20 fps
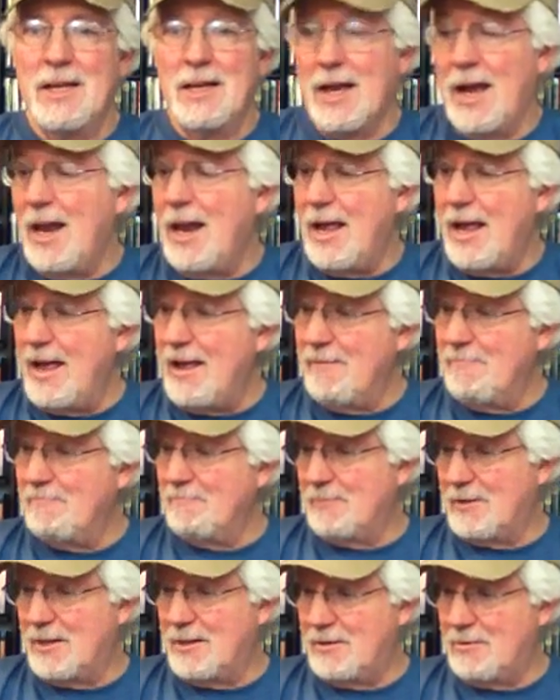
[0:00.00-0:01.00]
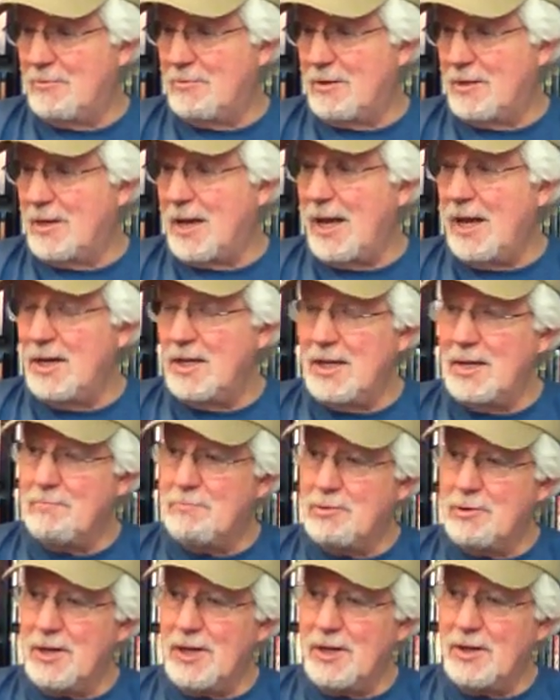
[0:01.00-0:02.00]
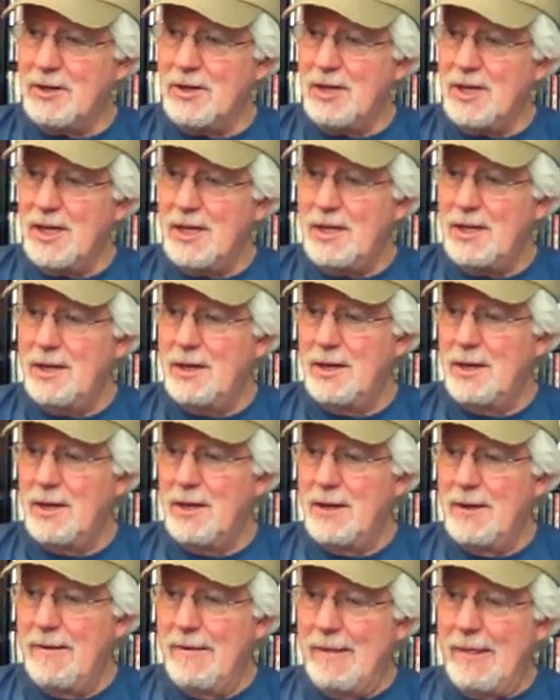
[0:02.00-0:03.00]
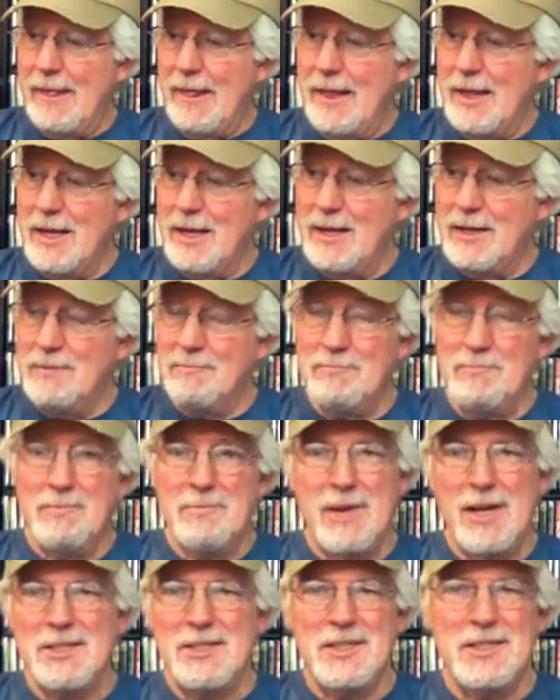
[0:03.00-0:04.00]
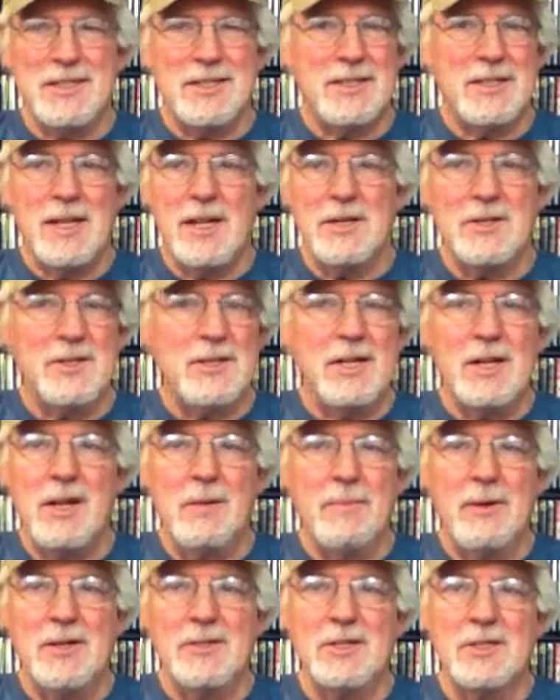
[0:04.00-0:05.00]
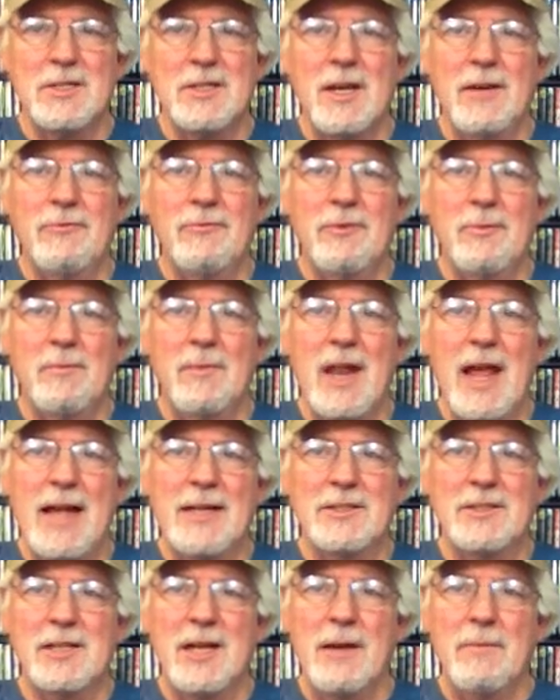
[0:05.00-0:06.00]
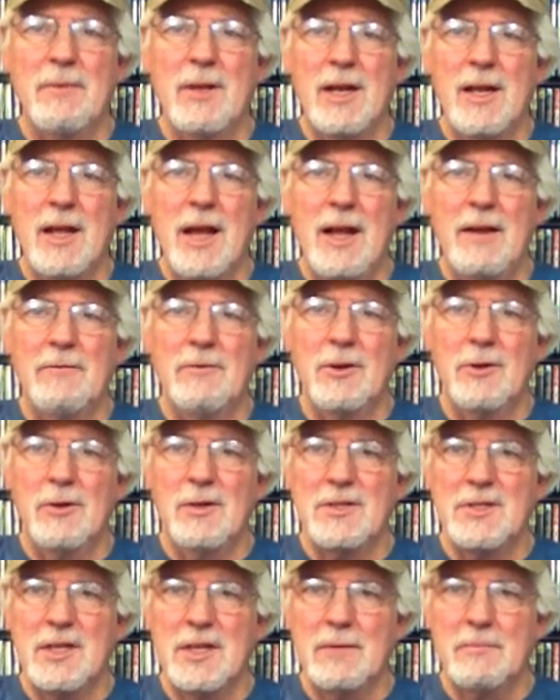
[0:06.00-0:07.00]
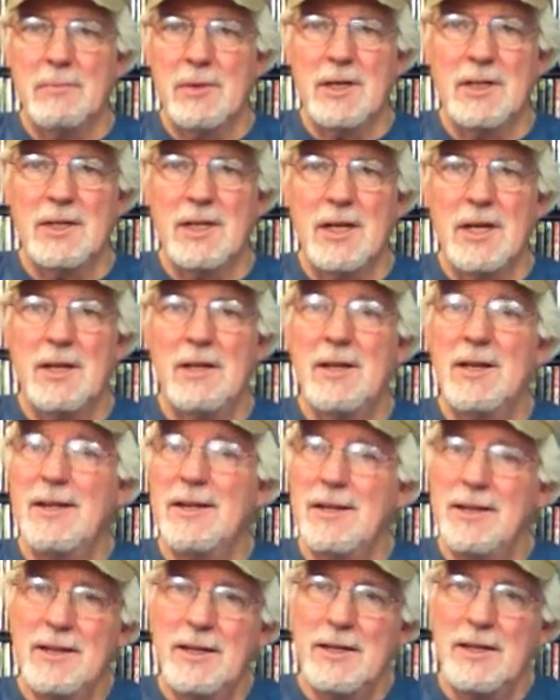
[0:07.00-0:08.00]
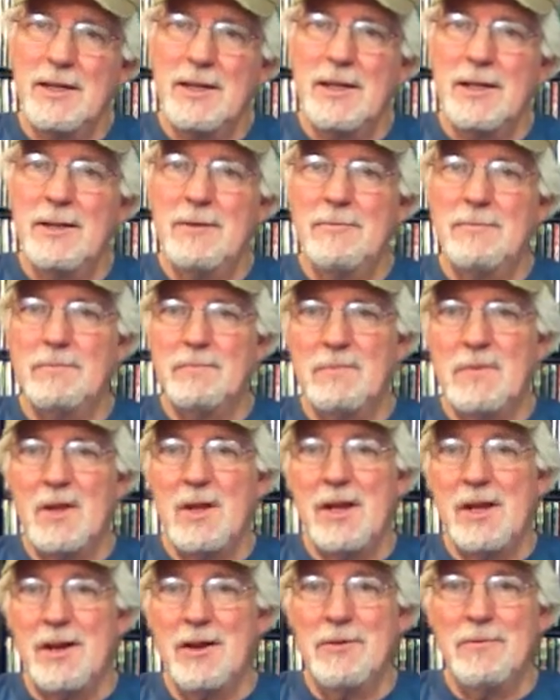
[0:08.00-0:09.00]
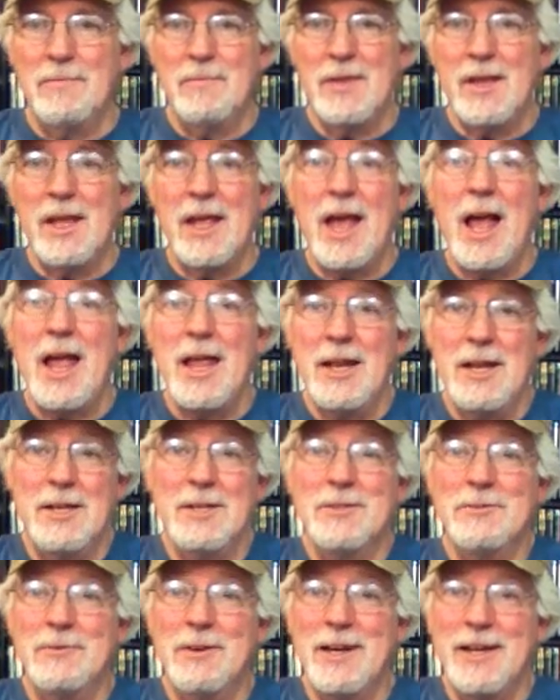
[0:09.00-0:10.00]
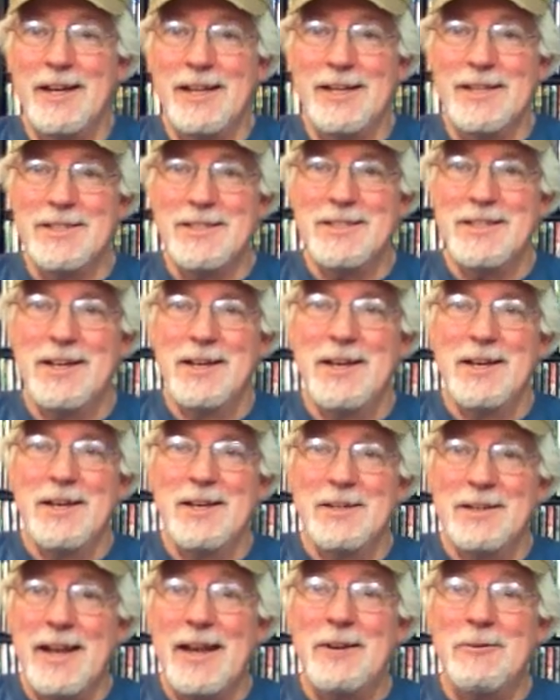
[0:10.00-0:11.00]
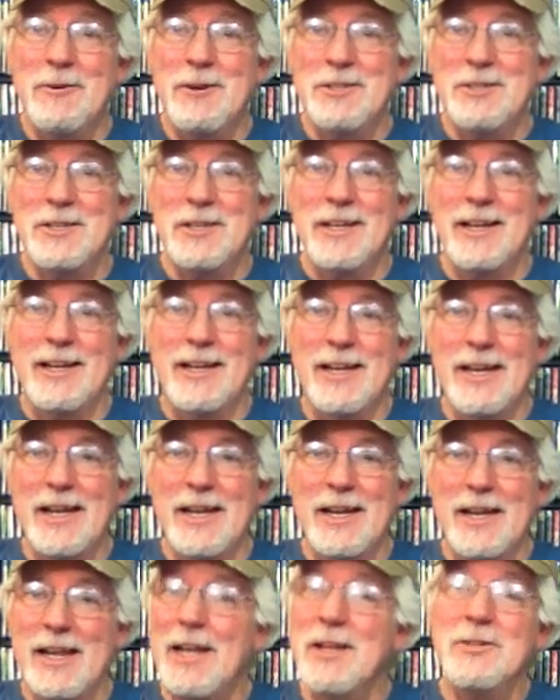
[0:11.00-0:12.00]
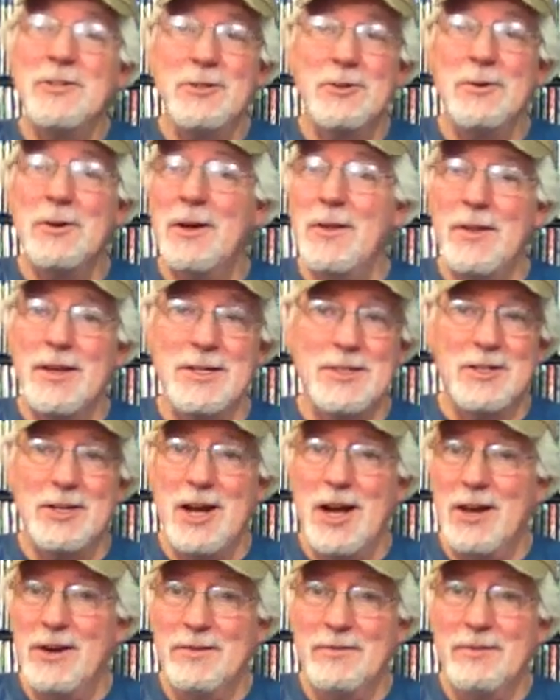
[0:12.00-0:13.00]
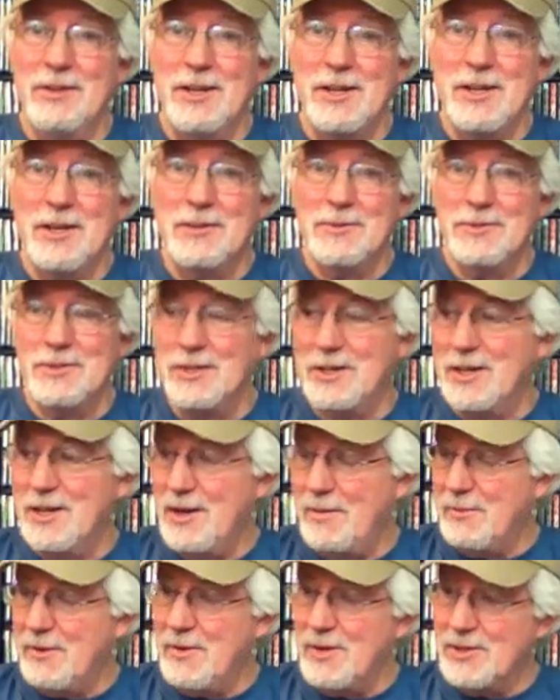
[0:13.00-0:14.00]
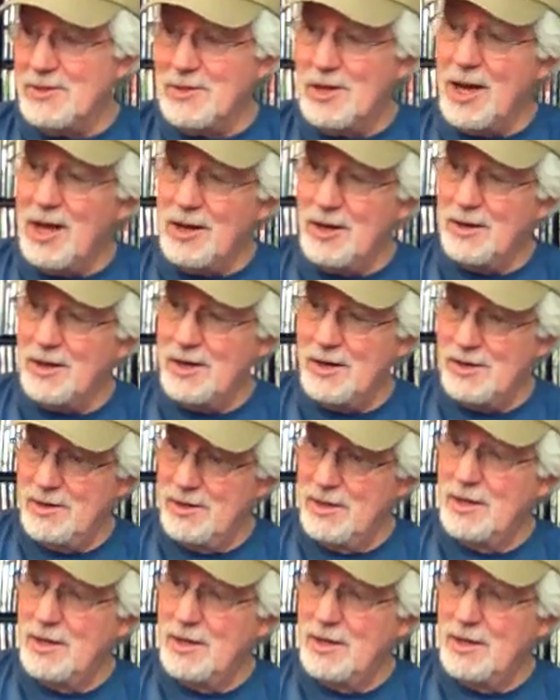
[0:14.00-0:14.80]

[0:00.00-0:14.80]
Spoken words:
of did pretty good. There's still a bunch of stuff from last time that I'm noticing, but it is what it is. Take what you can get. Enjoy these dollar videos, you know, I mean these dollar